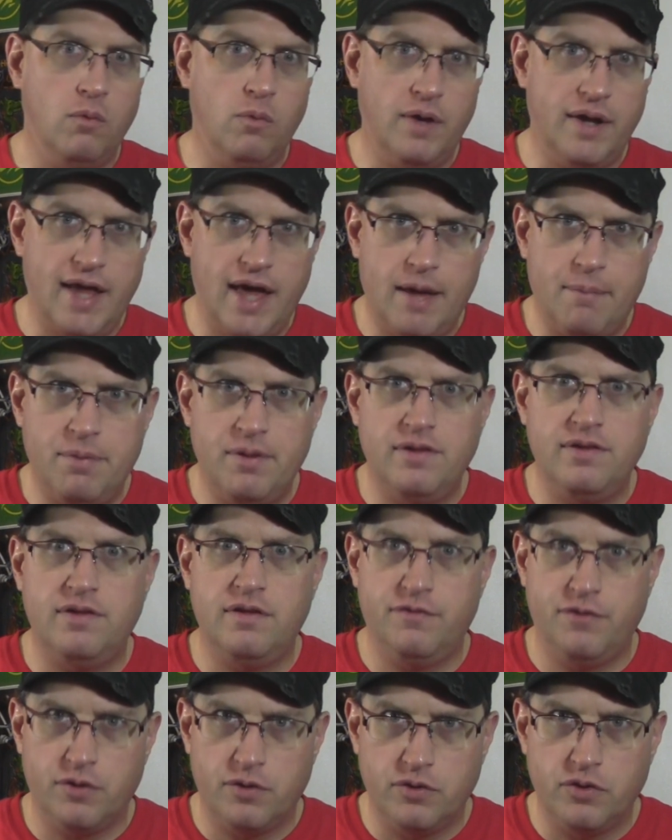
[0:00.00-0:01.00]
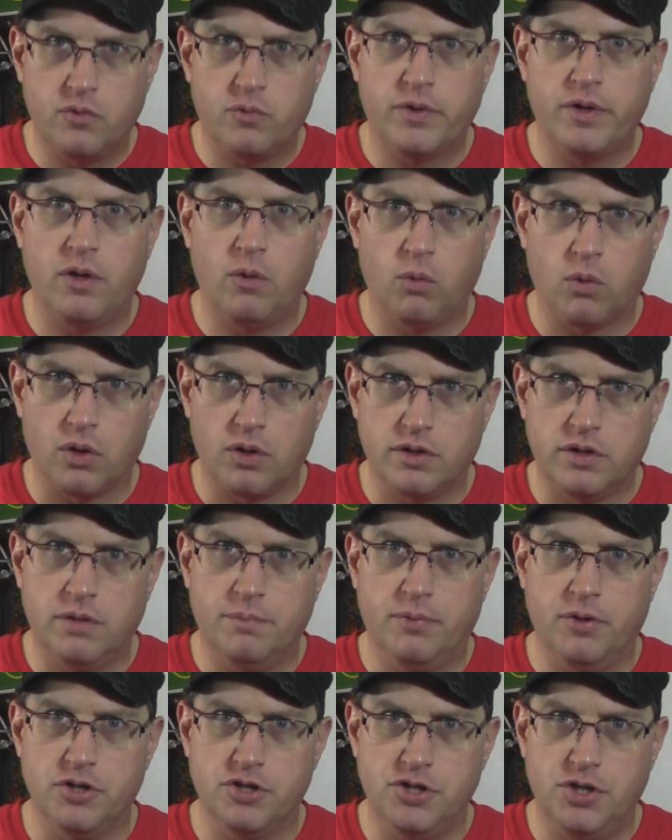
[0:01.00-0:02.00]
What happens if you're in the real world and
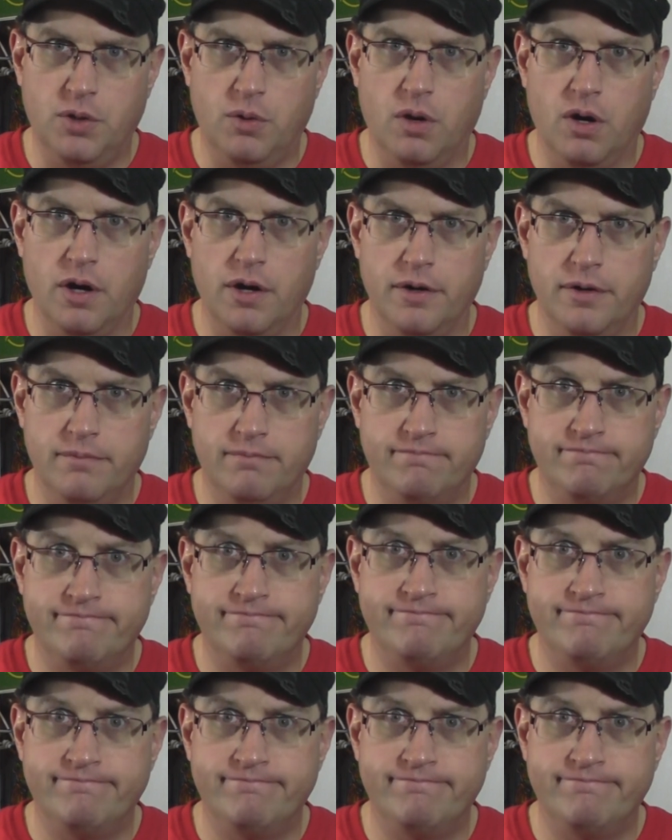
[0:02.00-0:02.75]
you push too hard?